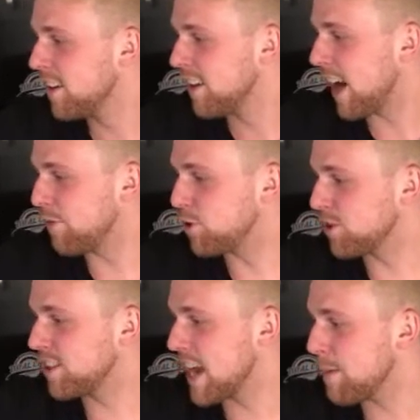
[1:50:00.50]
have
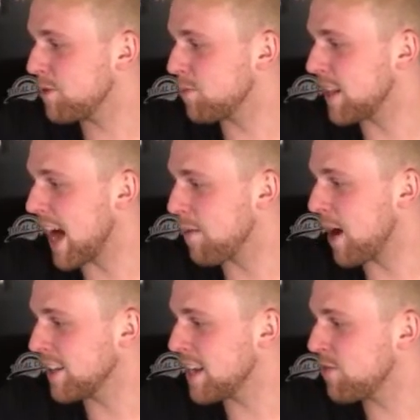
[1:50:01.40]
just tipped me that.
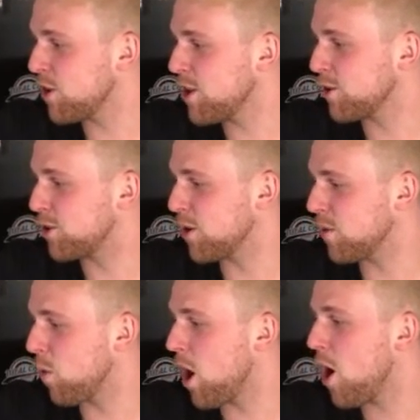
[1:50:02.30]
I didn't even know you could do.
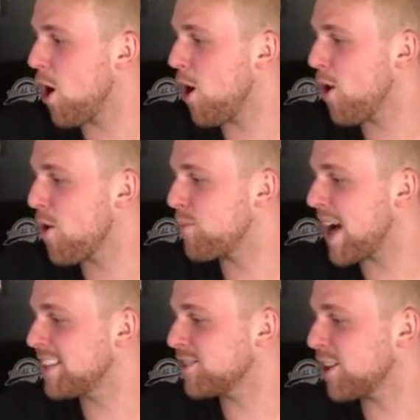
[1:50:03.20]
Whoa,
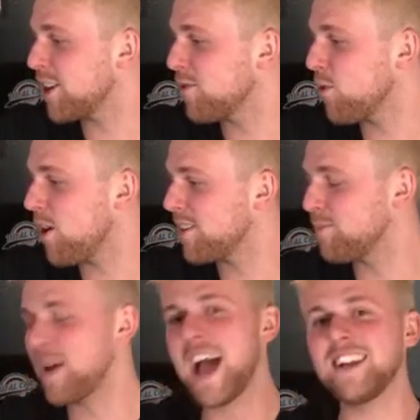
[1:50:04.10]
Ben's done another one.
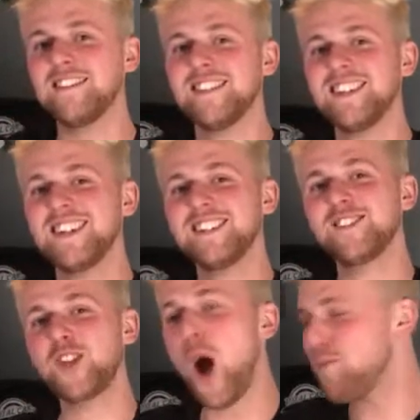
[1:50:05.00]
Ben,
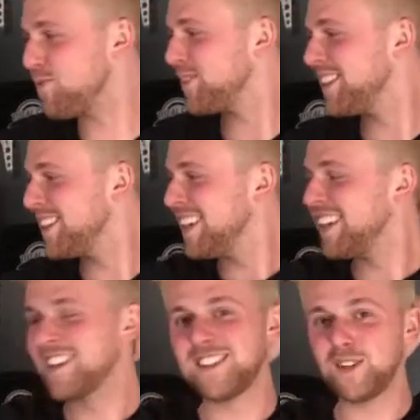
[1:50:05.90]
stop,
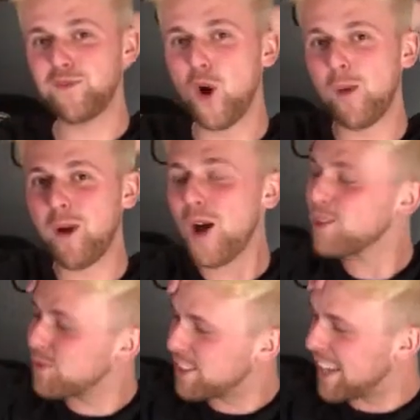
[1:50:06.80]
because it's 4
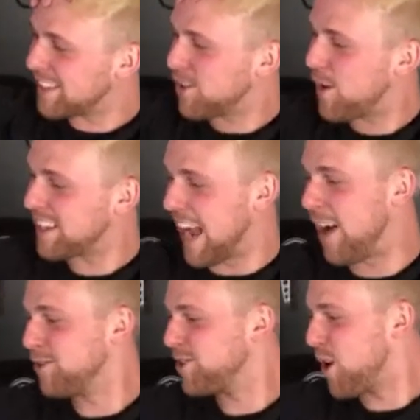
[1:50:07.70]
bottles for £6
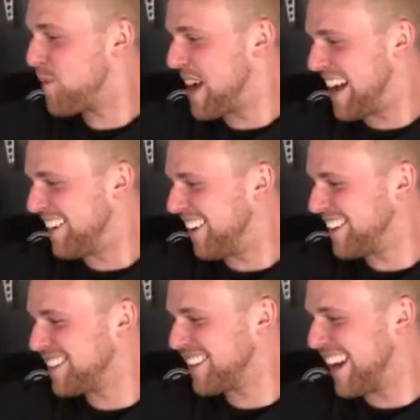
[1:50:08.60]
now. Stop it,
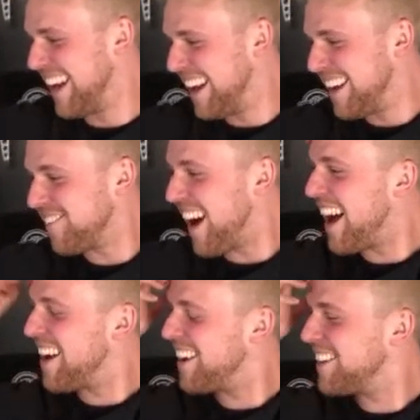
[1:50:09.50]
honestly. Right,